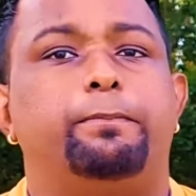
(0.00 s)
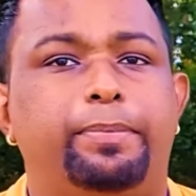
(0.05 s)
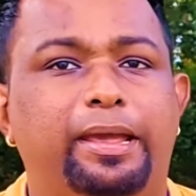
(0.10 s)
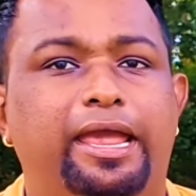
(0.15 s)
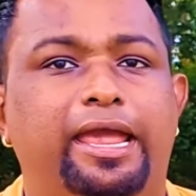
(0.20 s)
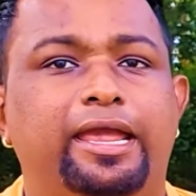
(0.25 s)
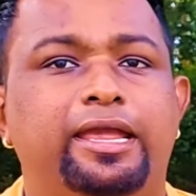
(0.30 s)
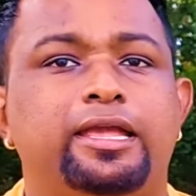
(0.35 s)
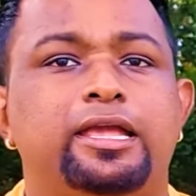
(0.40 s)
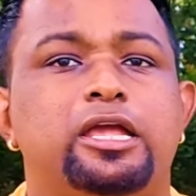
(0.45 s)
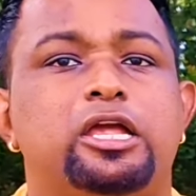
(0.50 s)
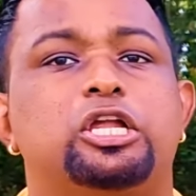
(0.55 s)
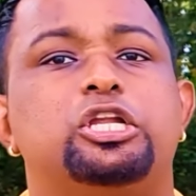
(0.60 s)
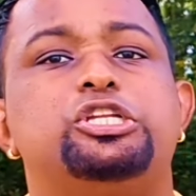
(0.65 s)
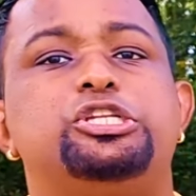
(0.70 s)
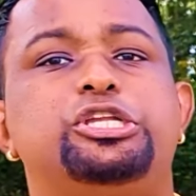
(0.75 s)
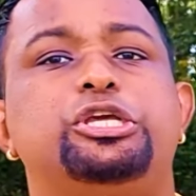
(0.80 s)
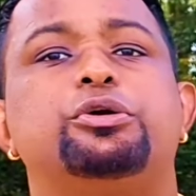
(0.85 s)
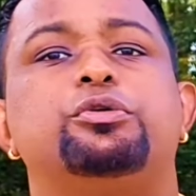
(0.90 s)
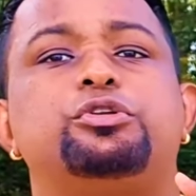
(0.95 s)
bank
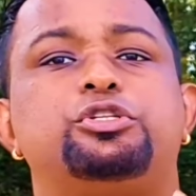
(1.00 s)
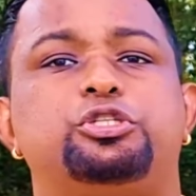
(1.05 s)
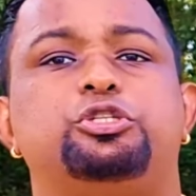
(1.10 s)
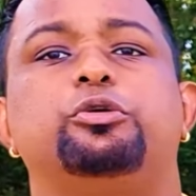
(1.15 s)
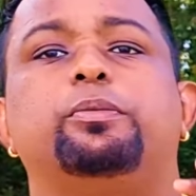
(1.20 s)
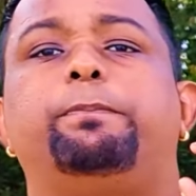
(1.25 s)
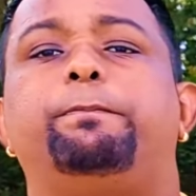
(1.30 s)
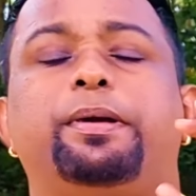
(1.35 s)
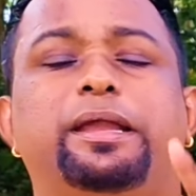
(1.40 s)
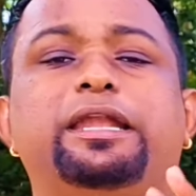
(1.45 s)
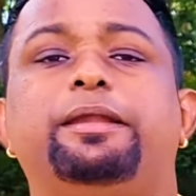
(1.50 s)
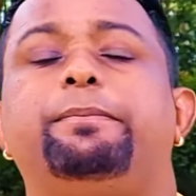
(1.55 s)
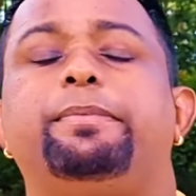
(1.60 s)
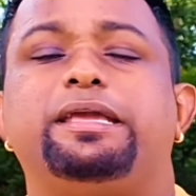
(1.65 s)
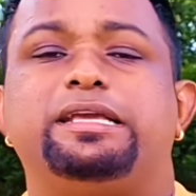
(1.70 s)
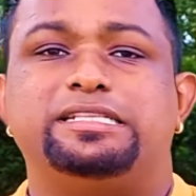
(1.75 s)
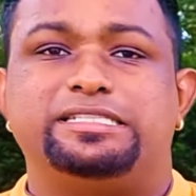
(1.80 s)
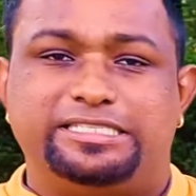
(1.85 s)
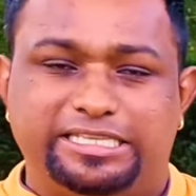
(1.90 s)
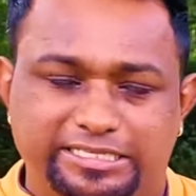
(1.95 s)
due to
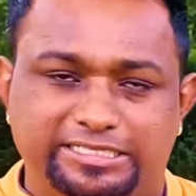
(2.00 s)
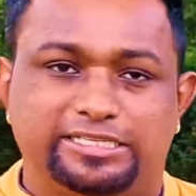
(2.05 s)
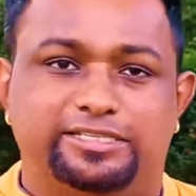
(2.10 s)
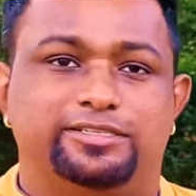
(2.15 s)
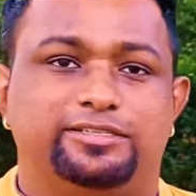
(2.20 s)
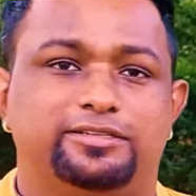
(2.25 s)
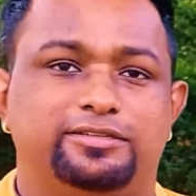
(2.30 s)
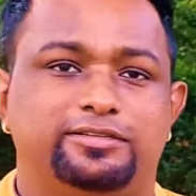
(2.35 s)
pandemic season.